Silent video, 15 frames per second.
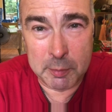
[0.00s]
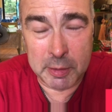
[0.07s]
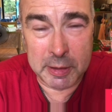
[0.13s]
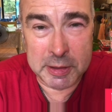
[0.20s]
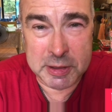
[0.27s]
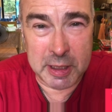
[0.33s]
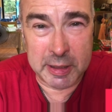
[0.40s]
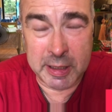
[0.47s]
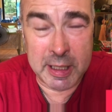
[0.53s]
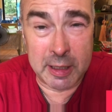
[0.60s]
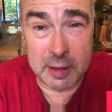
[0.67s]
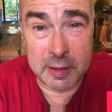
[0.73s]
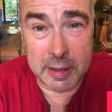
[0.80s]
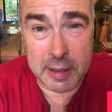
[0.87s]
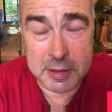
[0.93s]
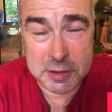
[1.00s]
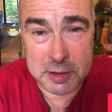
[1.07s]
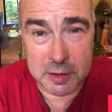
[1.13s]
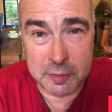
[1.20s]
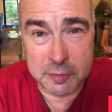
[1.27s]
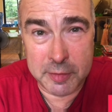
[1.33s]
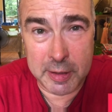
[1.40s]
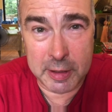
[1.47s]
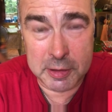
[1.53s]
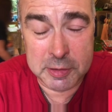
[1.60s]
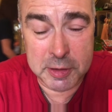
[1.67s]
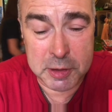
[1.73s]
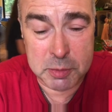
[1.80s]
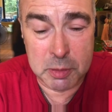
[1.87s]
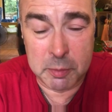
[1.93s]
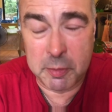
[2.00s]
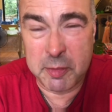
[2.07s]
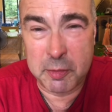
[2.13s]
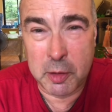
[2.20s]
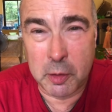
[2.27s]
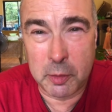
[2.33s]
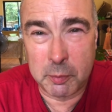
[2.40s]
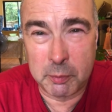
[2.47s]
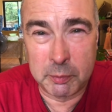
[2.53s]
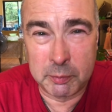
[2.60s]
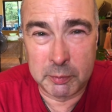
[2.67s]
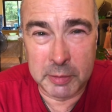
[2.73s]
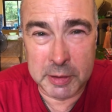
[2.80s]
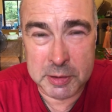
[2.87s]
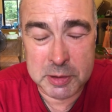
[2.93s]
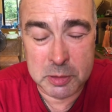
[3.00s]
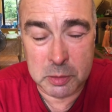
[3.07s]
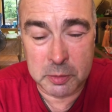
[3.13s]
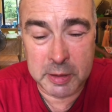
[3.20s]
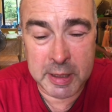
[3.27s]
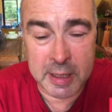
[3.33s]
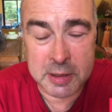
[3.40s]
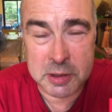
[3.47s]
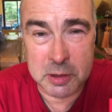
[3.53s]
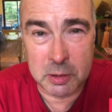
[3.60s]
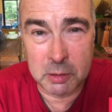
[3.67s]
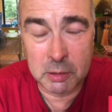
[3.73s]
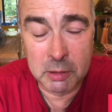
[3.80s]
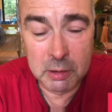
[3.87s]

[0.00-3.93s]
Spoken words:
it's like Cala gas in effect. This one we've got is called Gasol.